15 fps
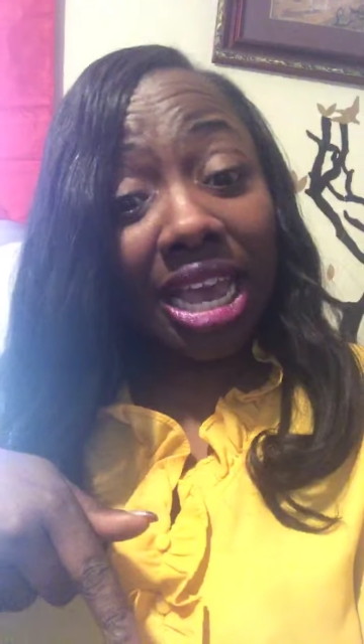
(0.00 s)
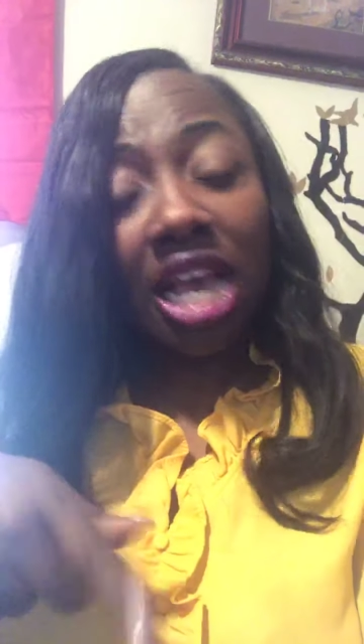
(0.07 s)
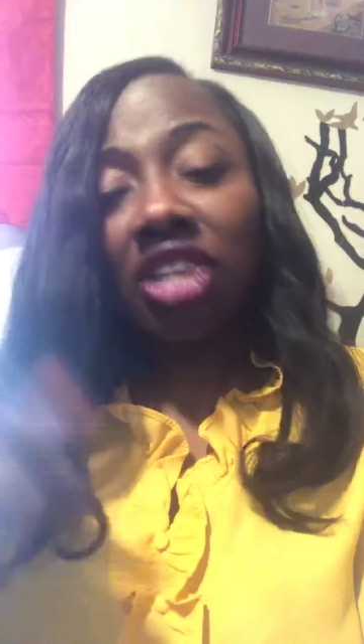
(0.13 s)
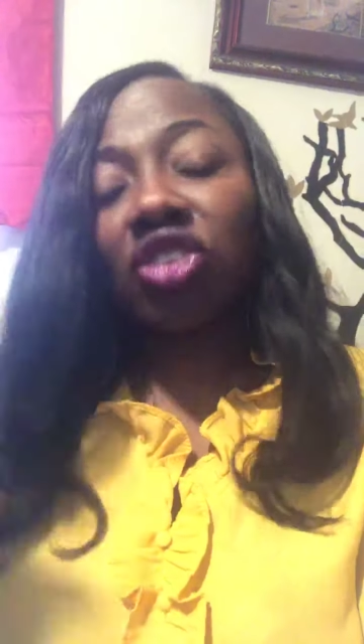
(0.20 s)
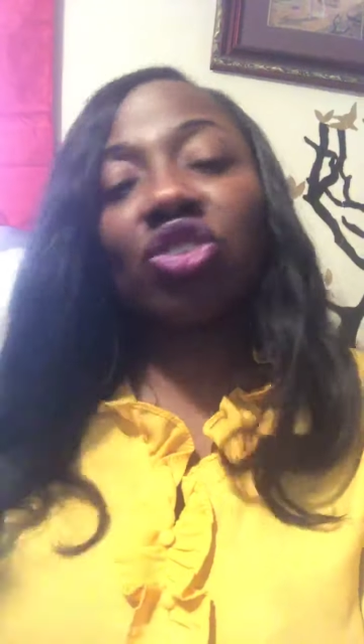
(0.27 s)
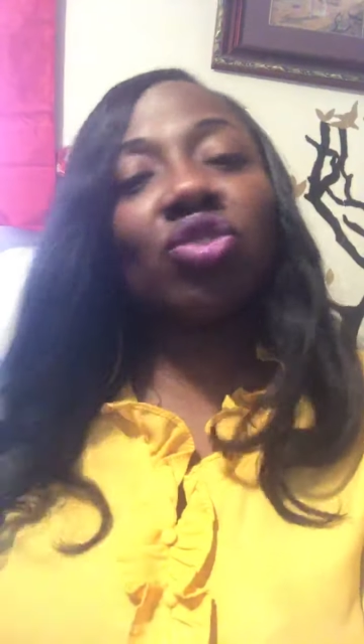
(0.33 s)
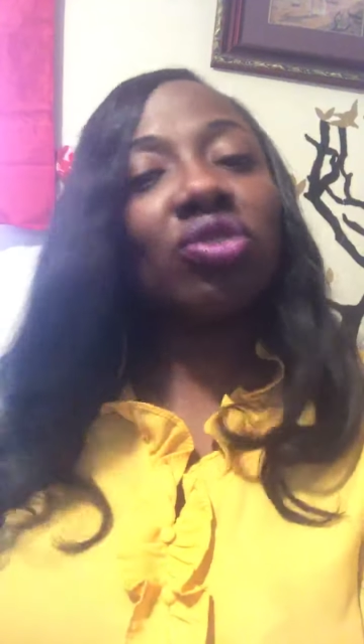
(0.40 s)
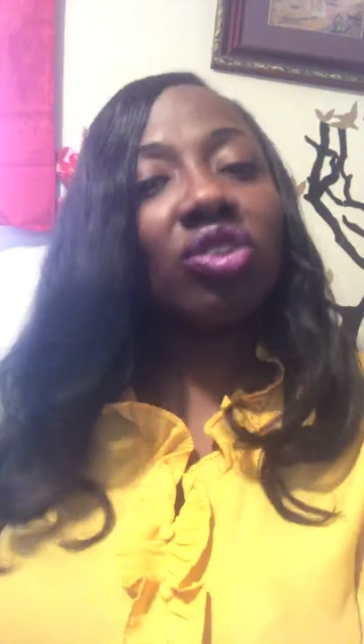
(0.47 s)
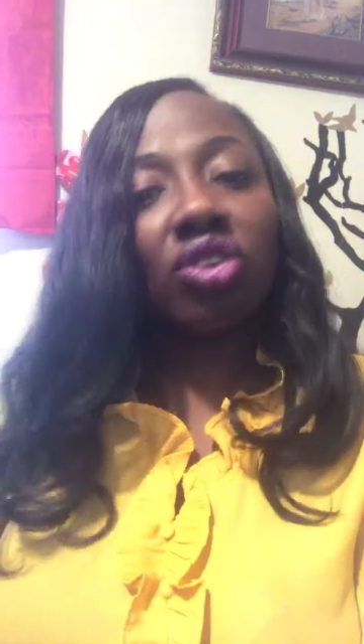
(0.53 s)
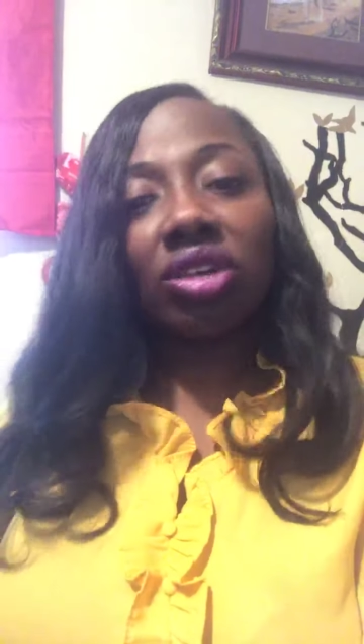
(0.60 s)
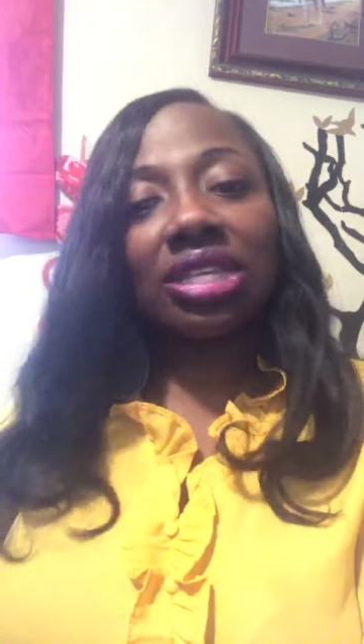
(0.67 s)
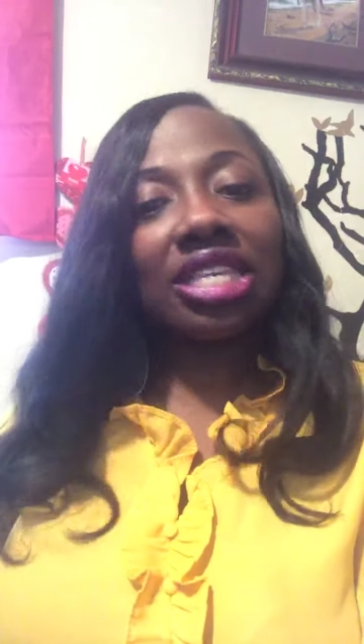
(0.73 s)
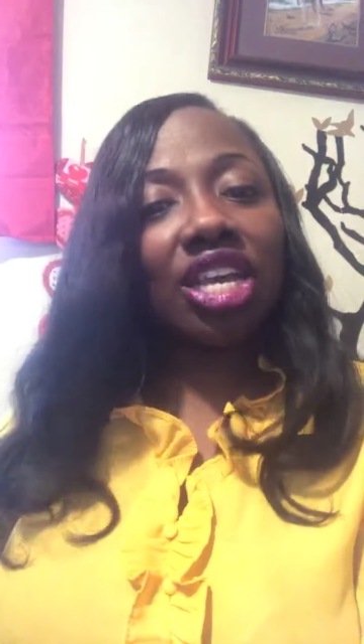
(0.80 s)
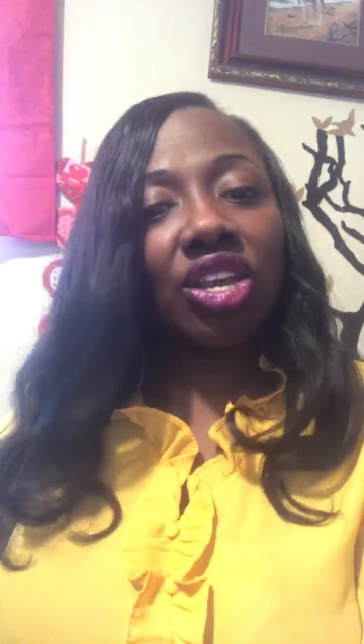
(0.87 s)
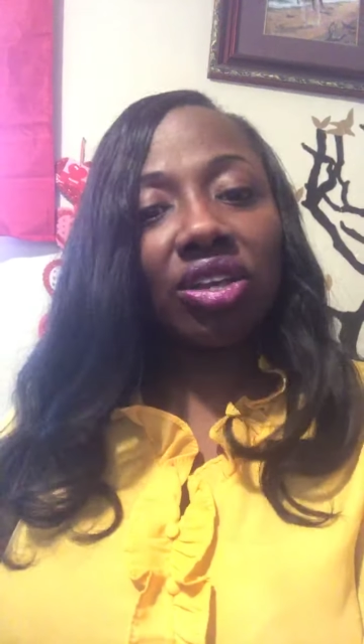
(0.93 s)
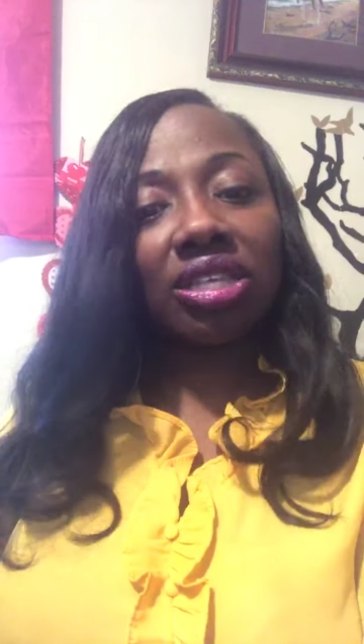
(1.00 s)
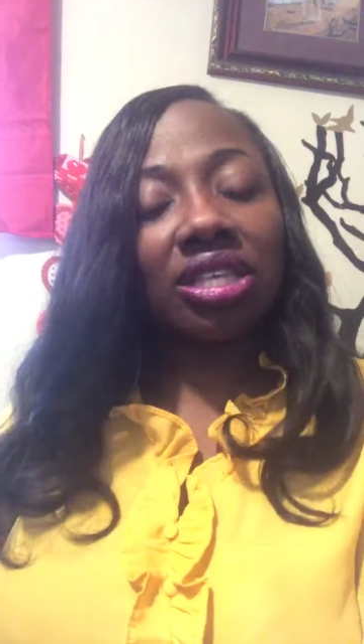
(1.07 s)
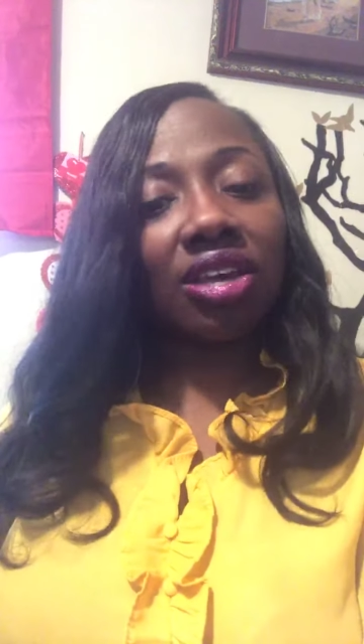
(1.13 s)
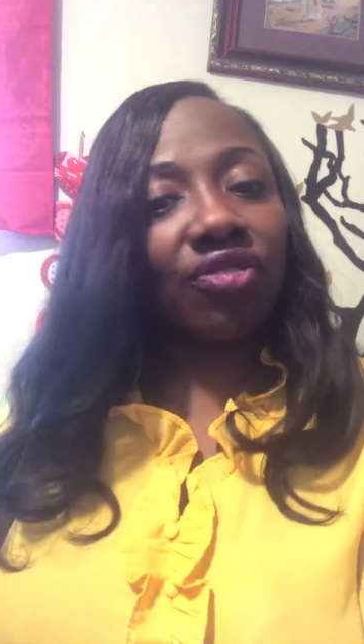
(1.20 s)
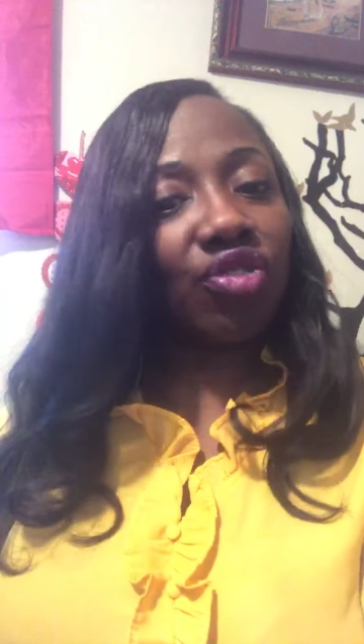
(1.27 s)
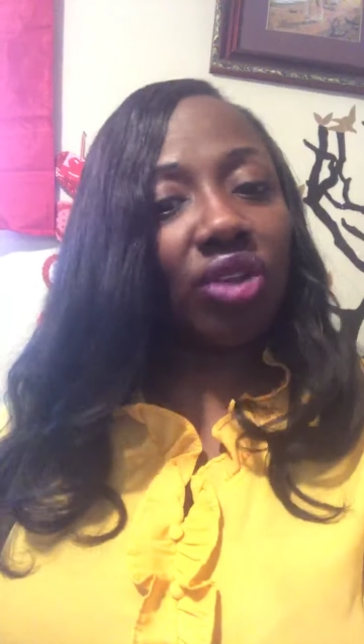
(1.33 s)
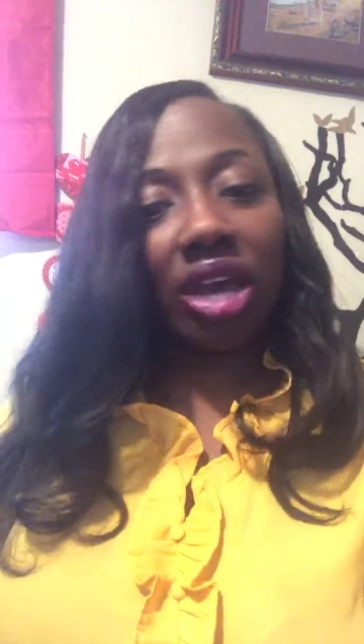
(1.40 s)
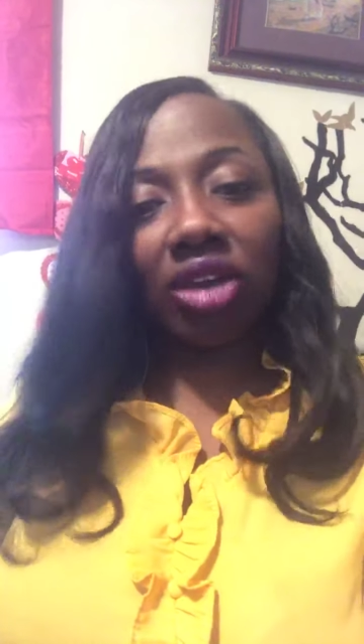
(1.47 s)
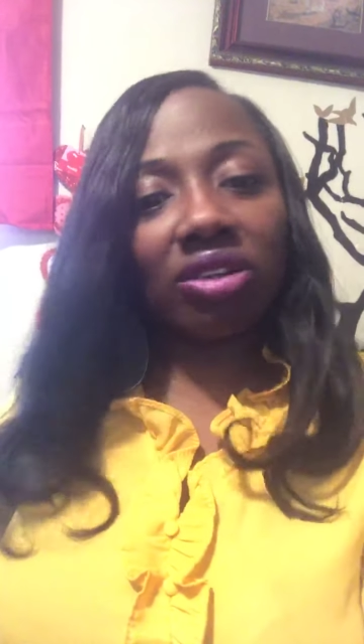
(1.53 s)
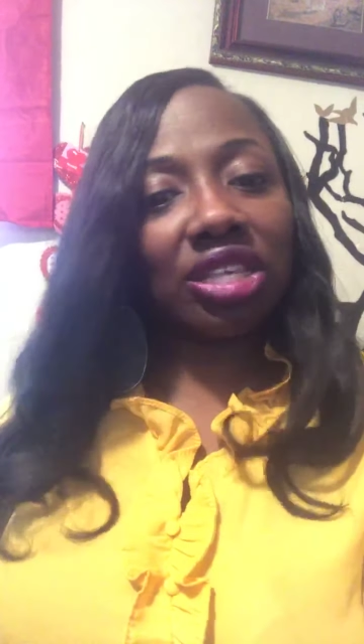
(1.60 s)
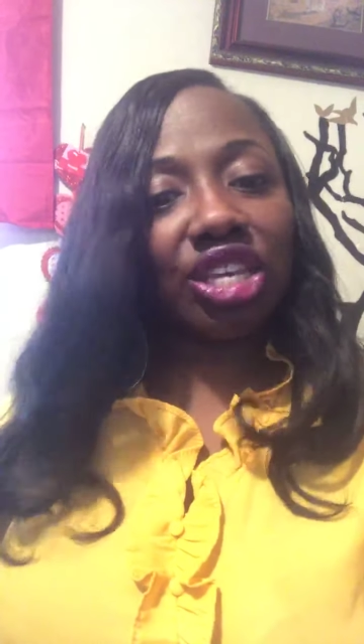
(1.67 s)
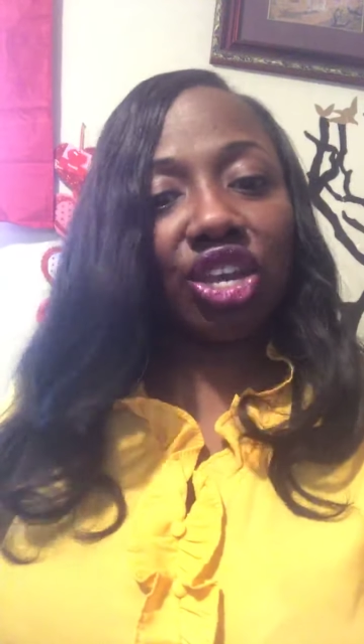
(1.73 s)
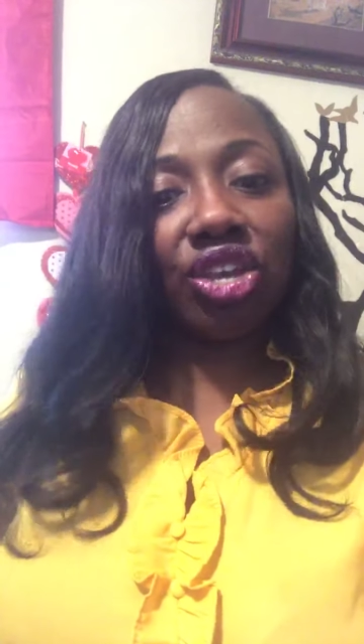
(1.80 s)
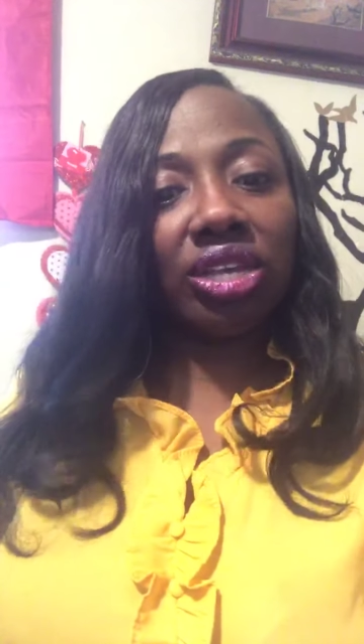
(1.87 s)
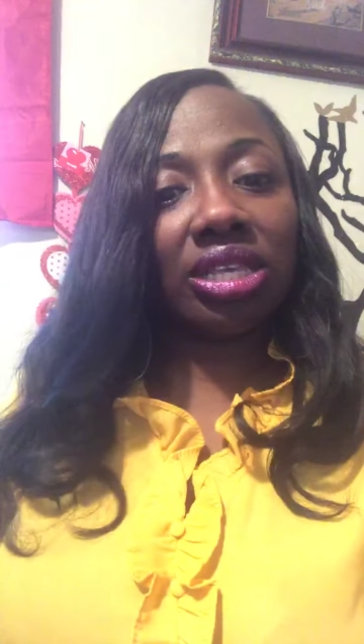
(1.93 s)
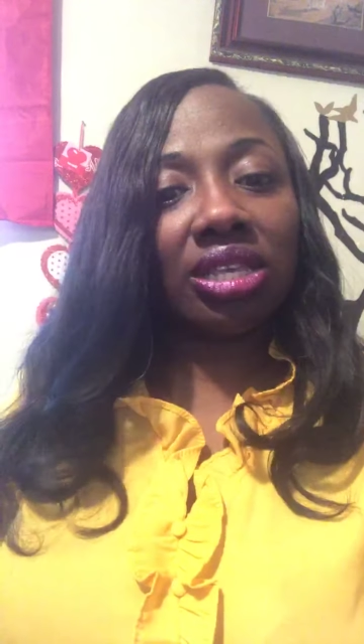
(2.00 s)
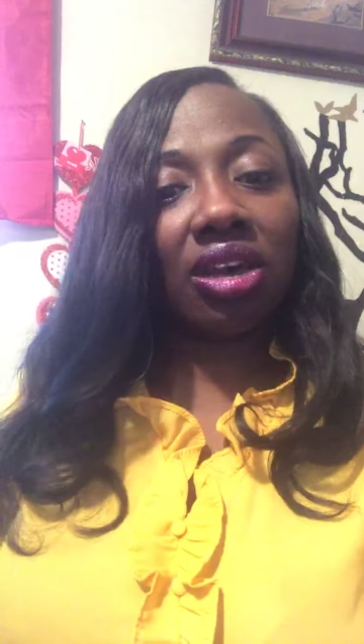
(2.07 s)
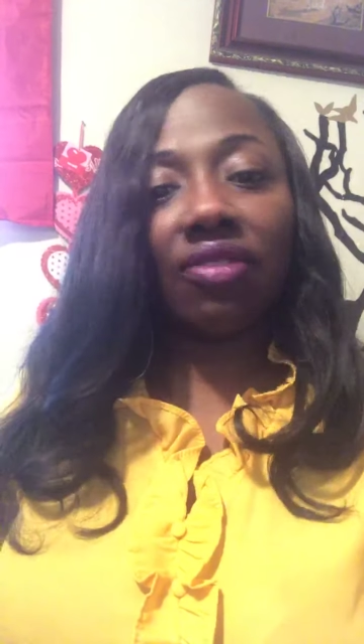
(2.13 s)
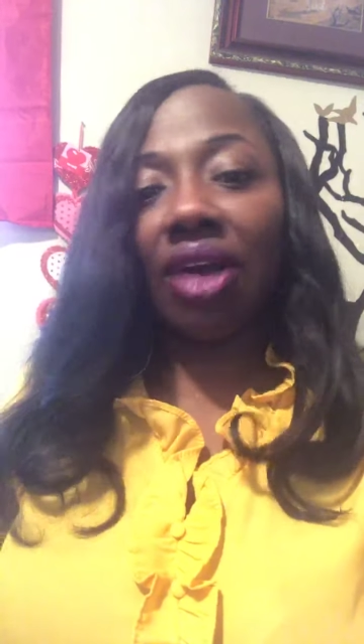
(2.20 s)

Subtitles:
So you're not going to tell yourself,